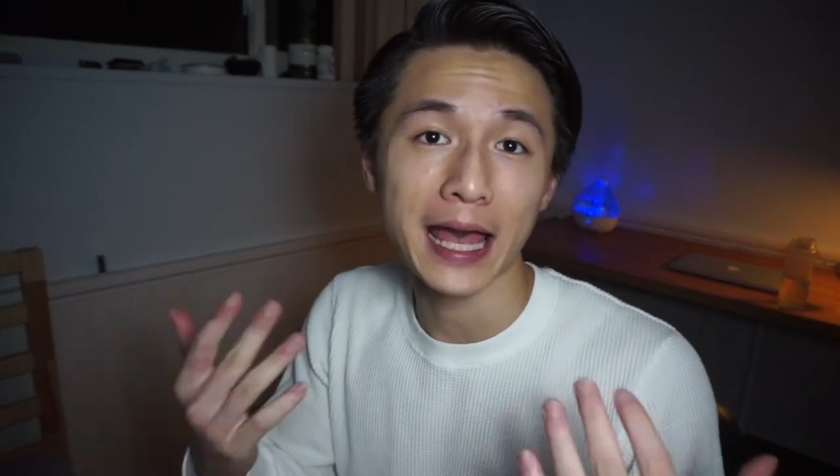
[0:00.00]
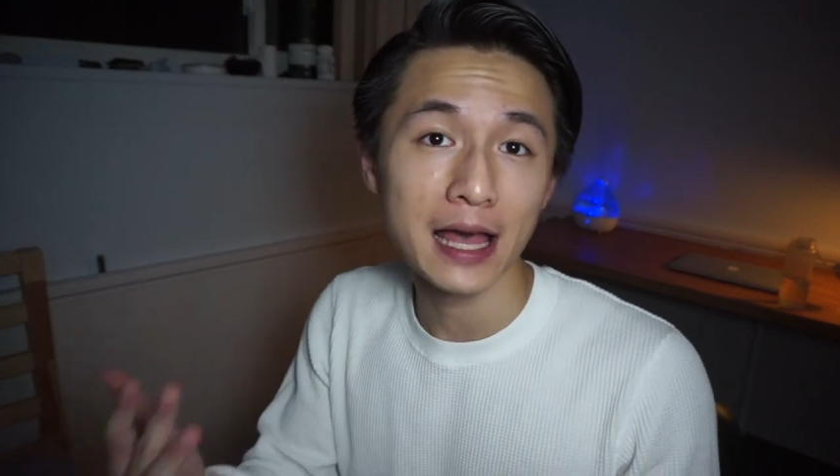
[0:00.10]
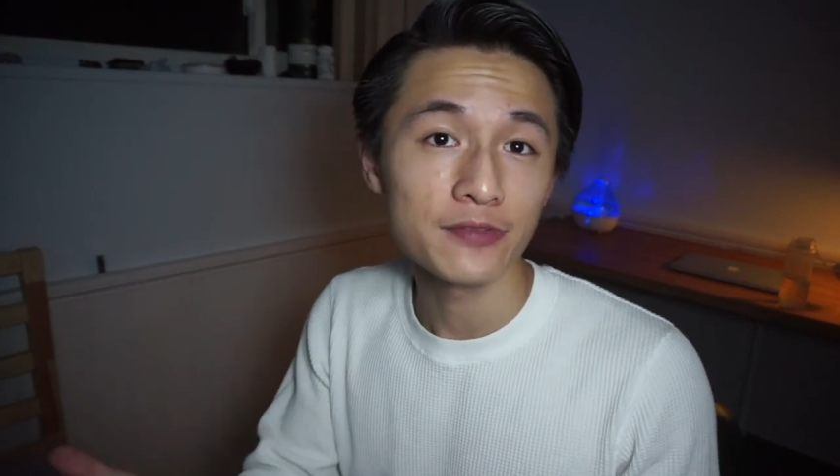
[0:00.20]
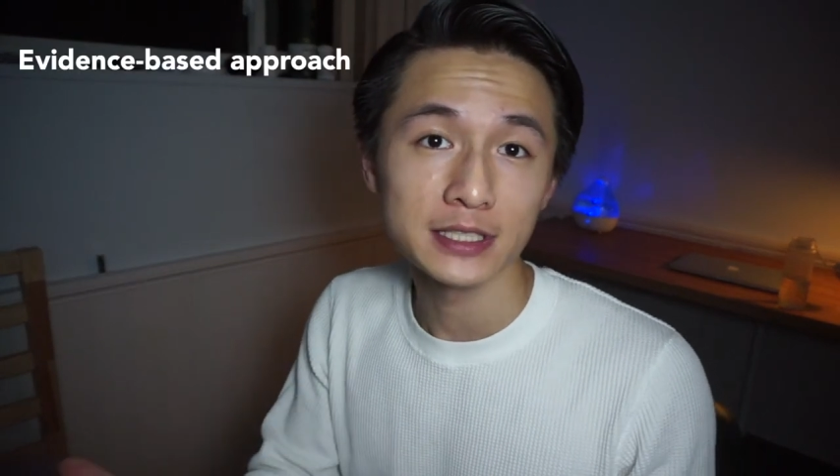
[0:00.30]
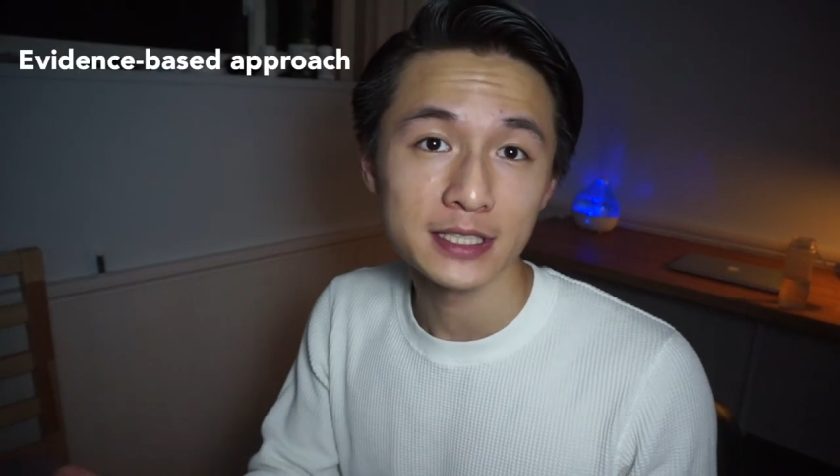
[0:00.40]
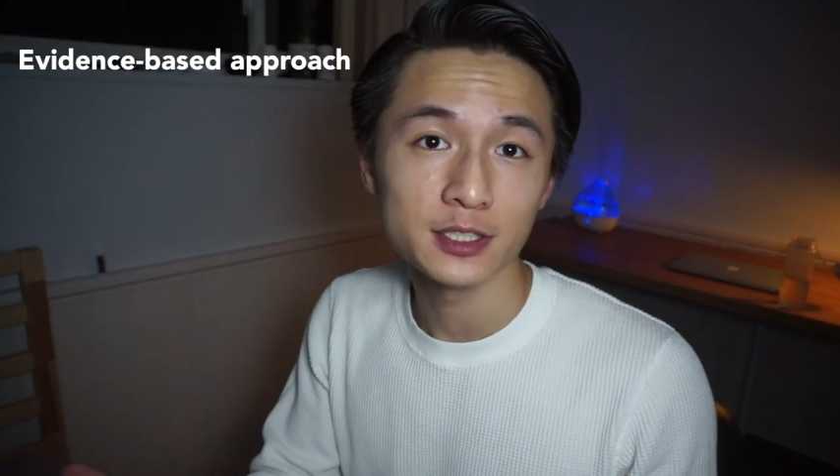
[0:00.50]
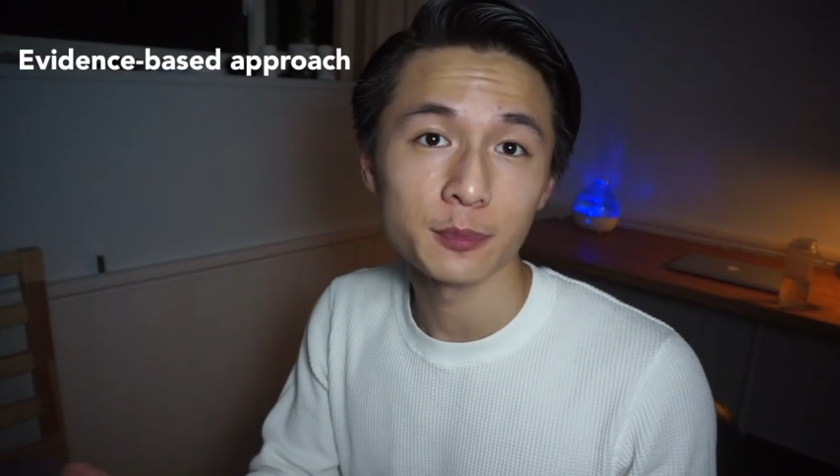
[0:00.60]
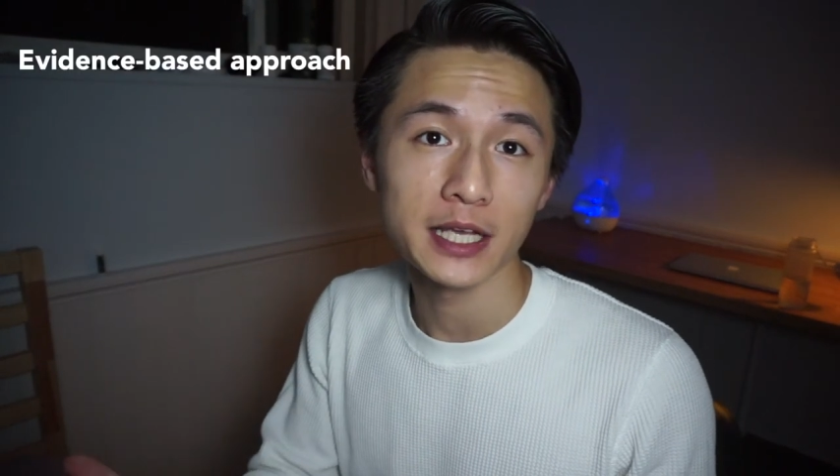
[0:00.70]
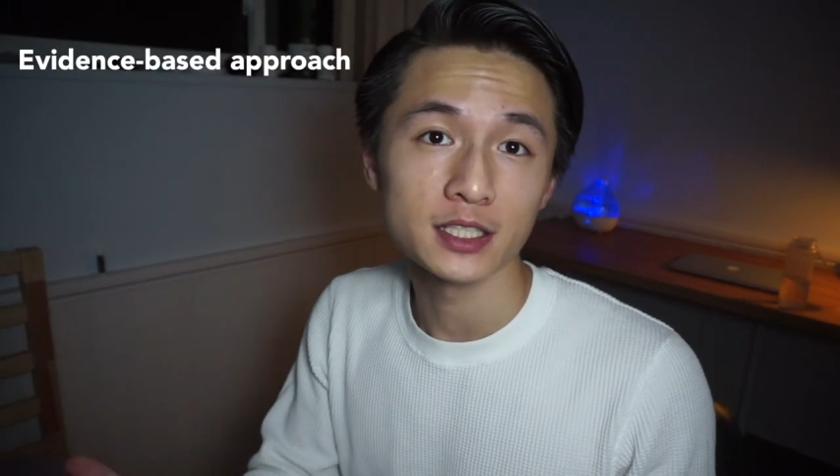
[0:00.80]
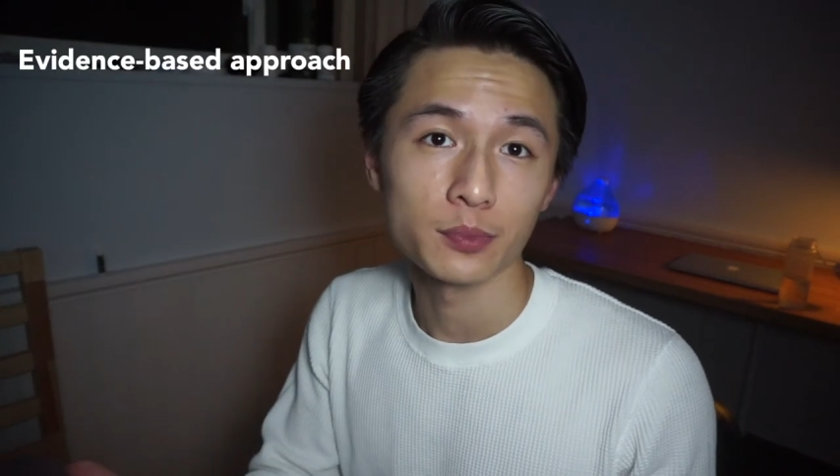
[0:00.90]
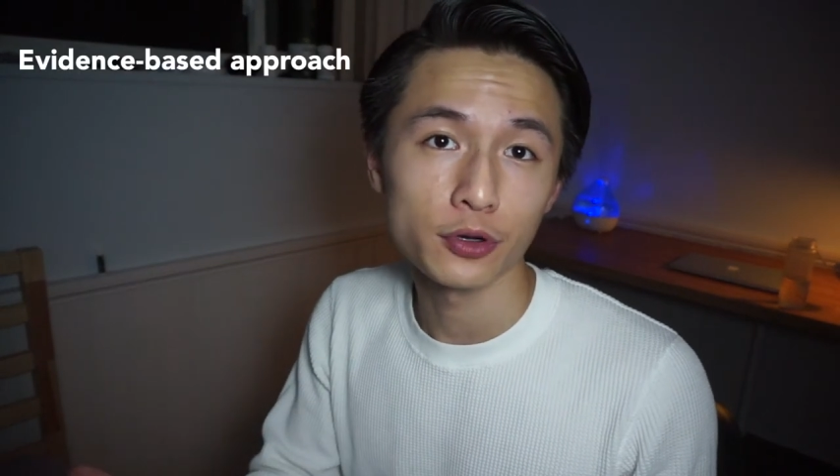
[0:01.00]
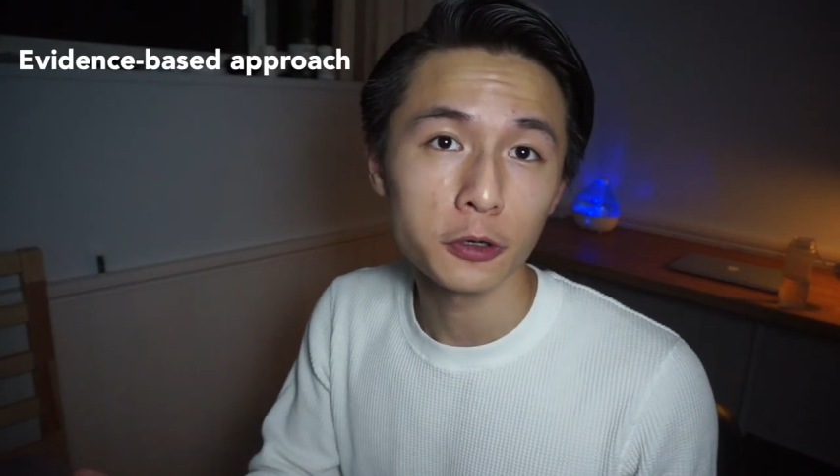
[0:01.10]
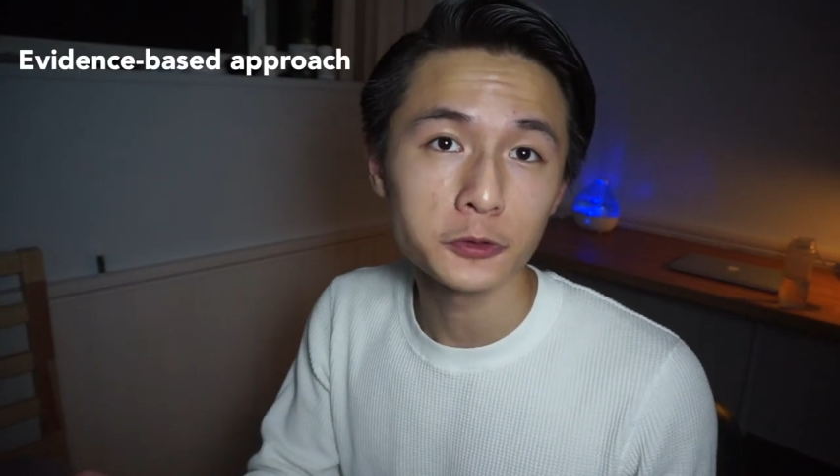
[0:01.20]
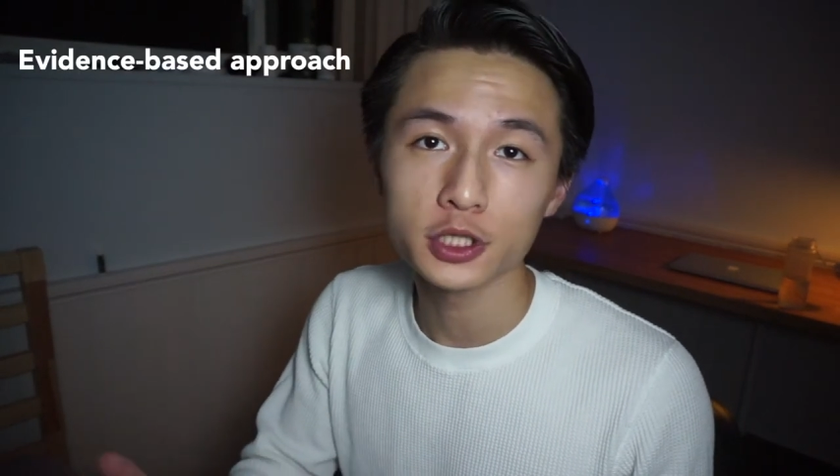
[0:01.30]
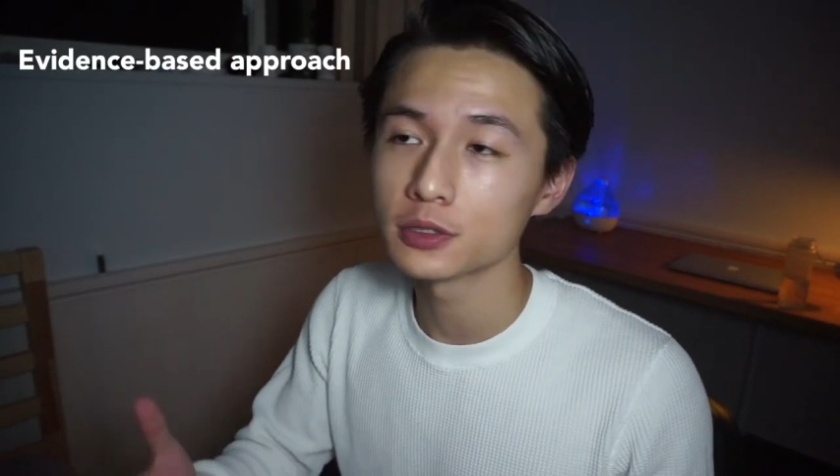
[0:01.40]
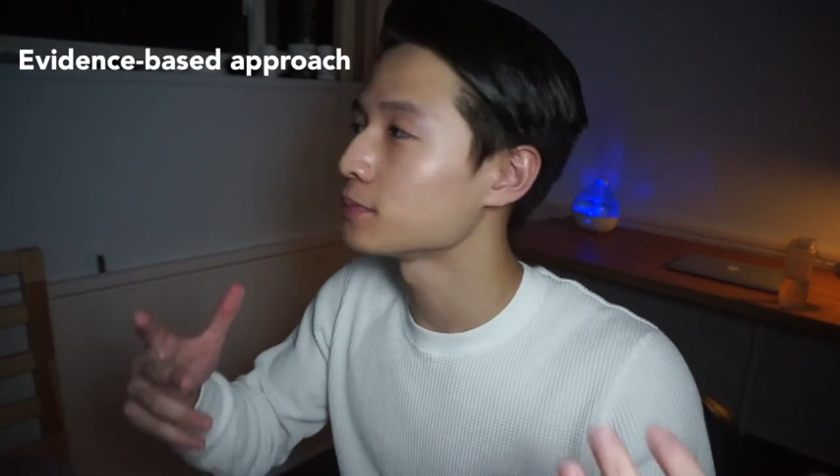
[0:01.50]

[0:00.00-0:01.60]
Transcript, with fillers: evidence-based approach.